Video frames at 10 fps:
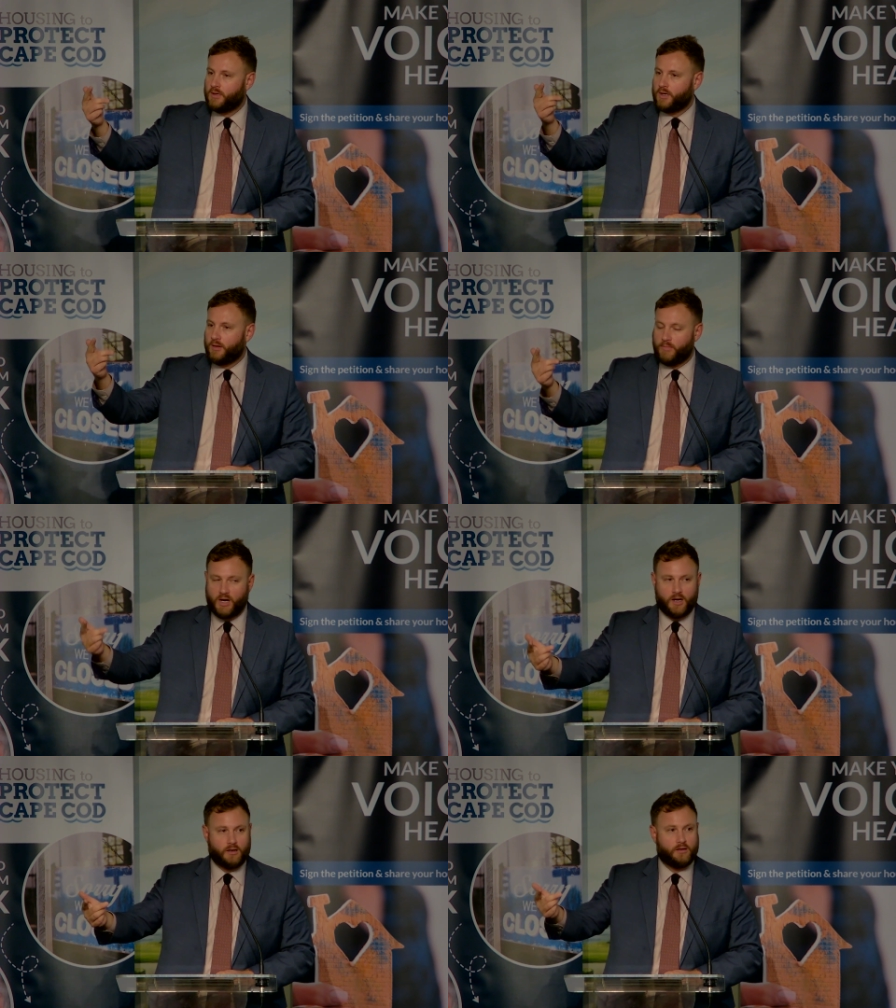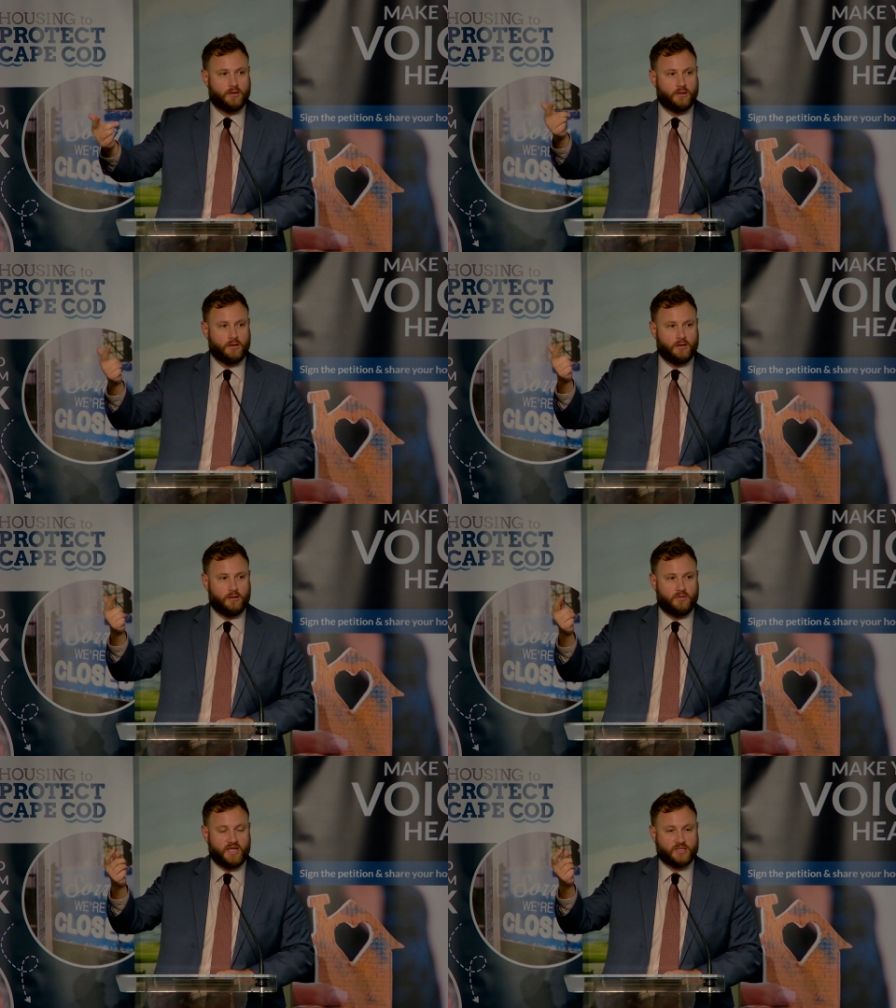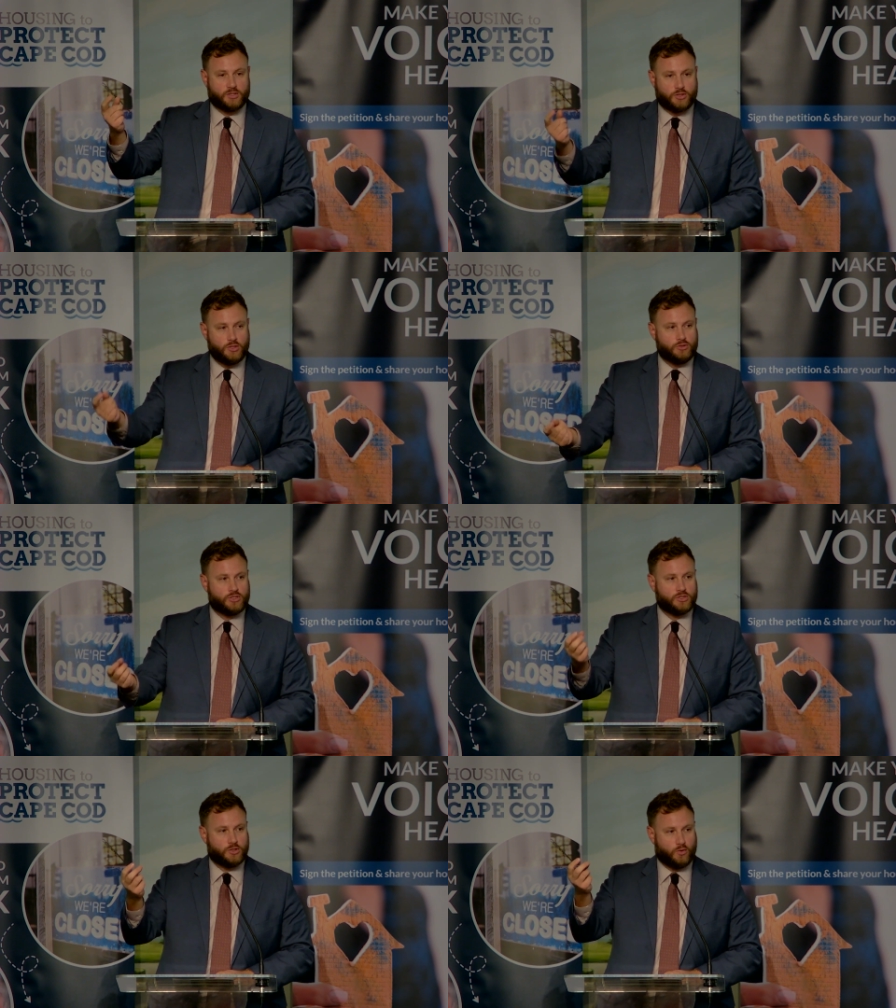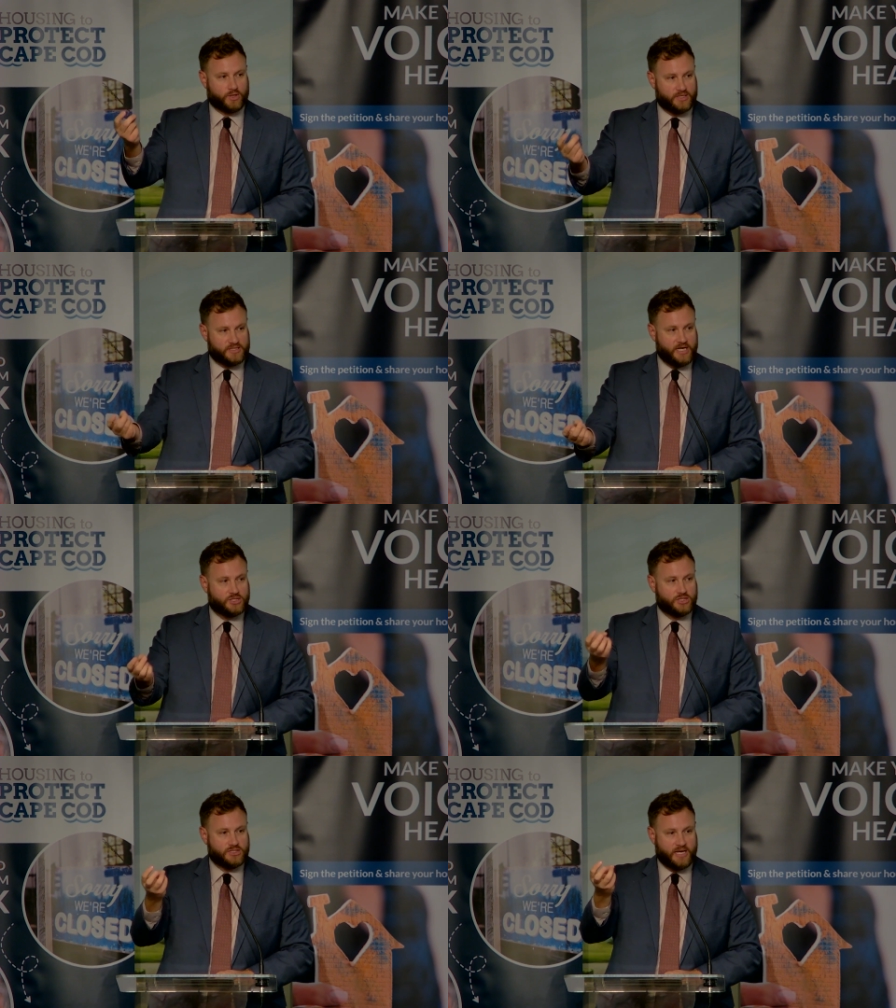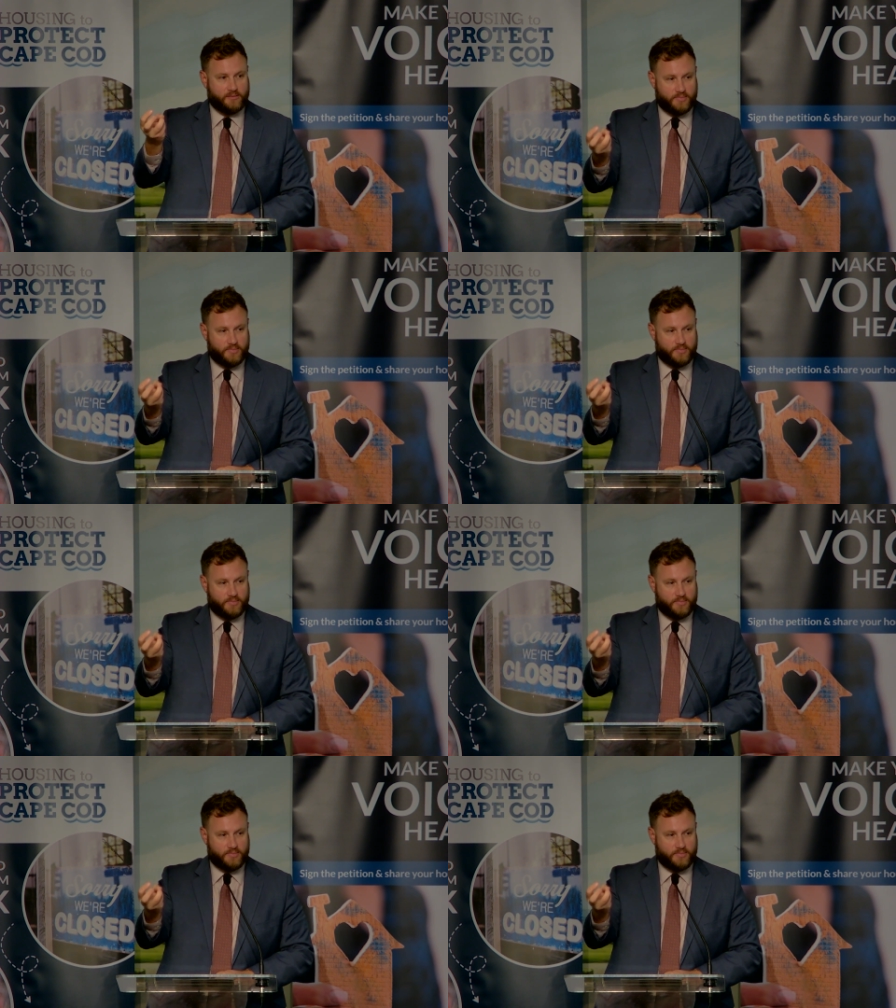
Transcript: among the institutions and organizations and